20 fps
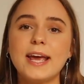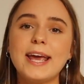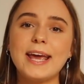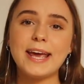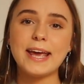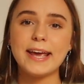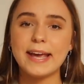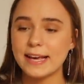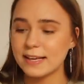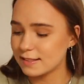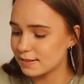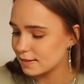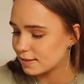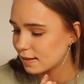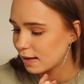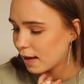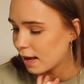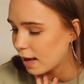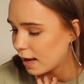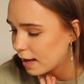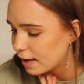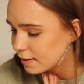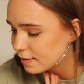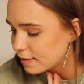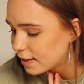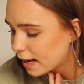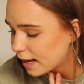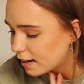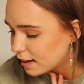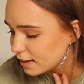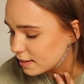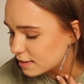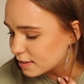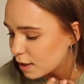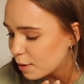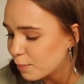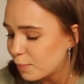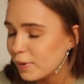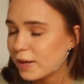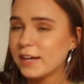is, tell us
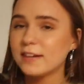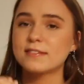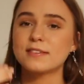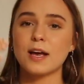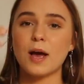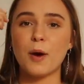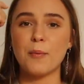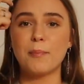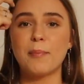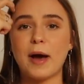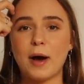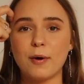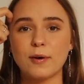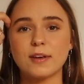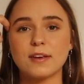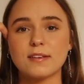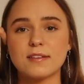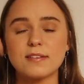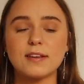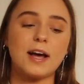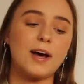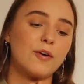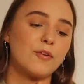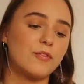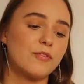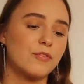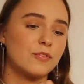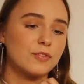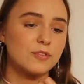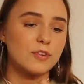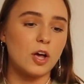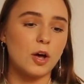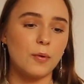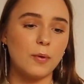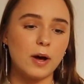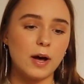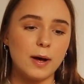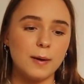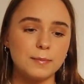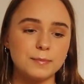a bit about yourself. So
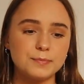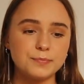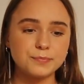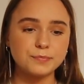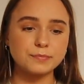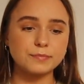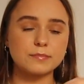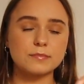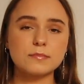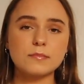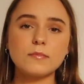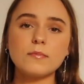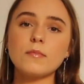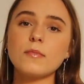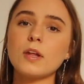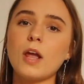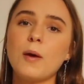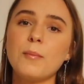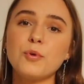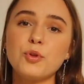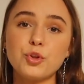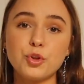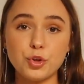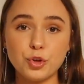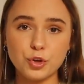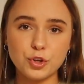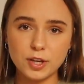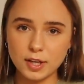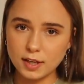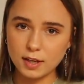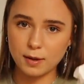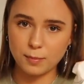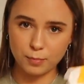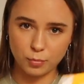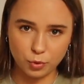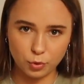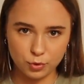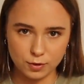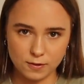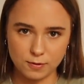I'm a student in
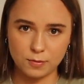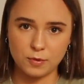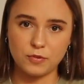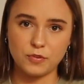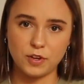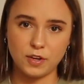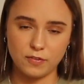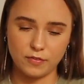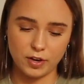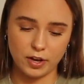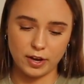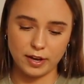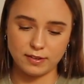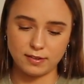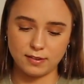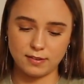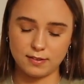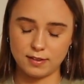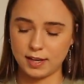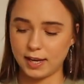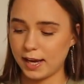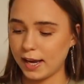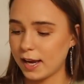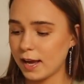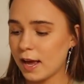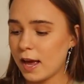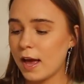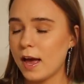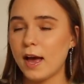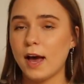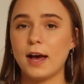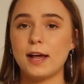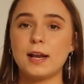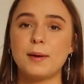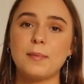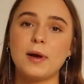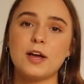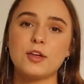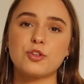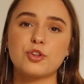Portsmouth University, and
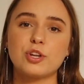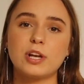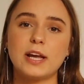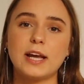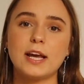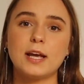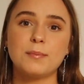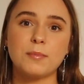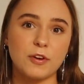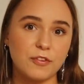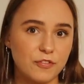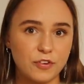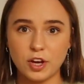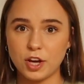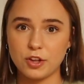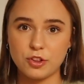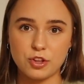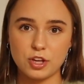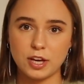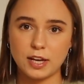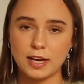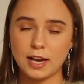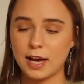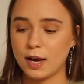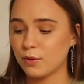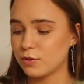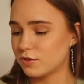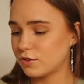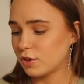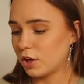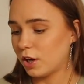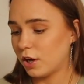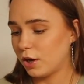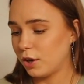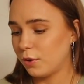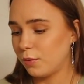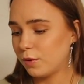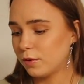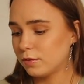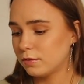I'm actually in my 3rd year now,
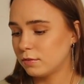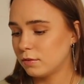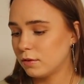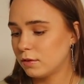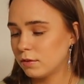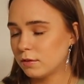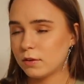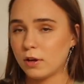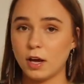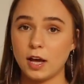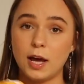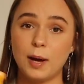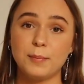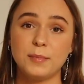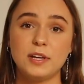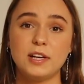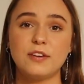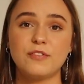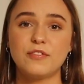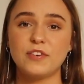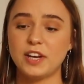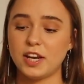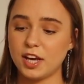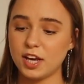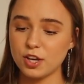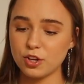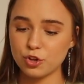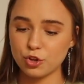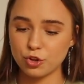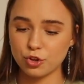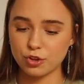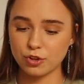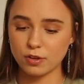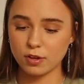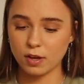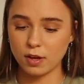so I am nearly finished.